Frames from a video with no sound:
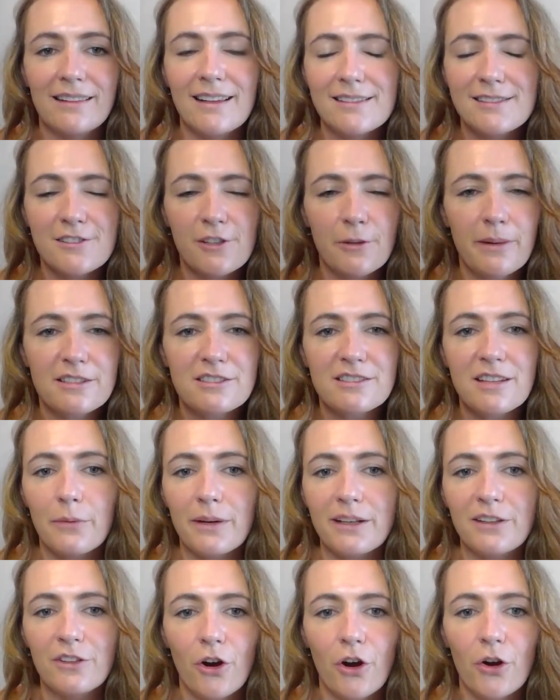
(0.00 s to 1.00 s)
There's so much that
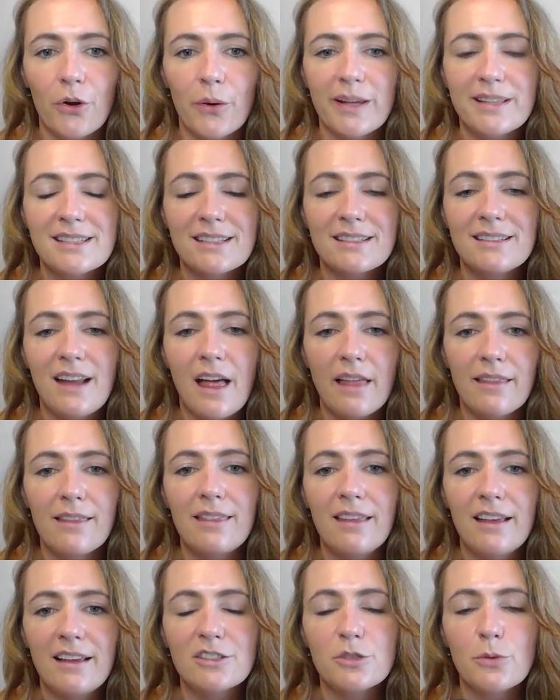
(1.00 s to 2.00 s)
we know. It's another
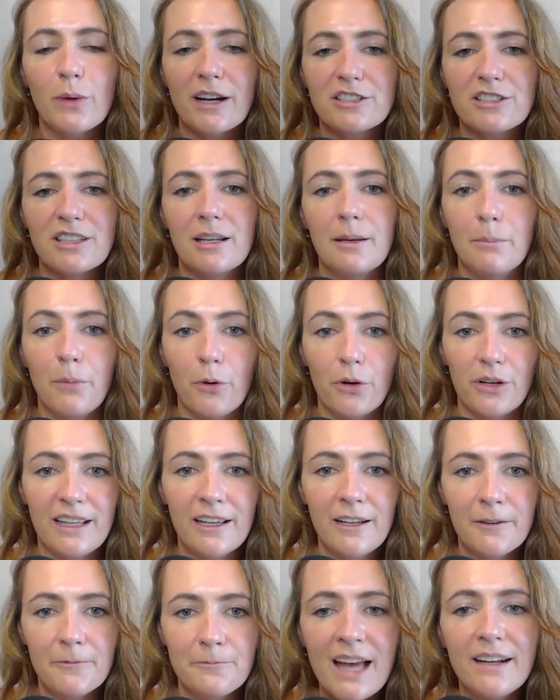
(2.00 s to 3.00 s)
thing to actually embody
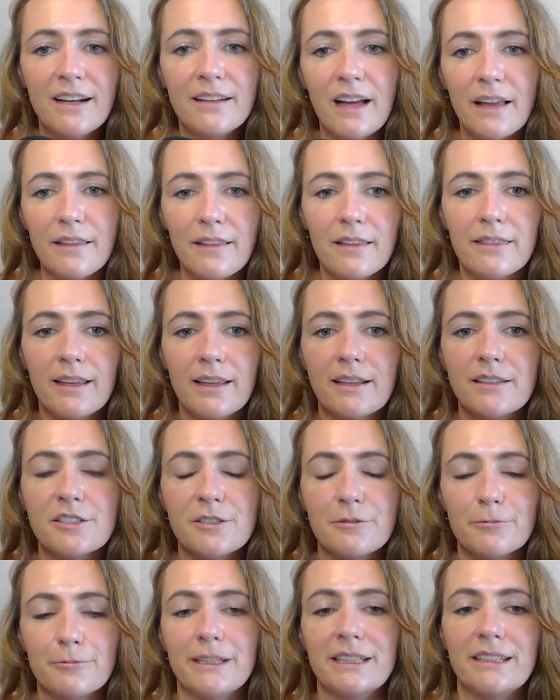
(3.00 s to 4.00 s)
it and another thing
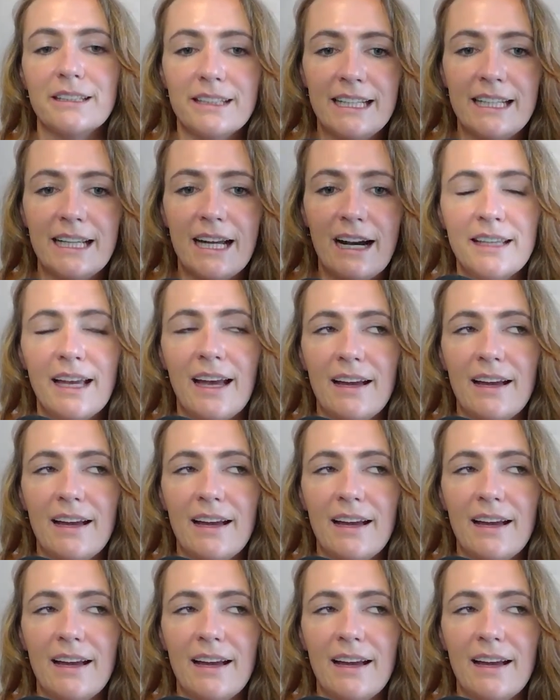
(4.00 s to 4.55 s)
to really,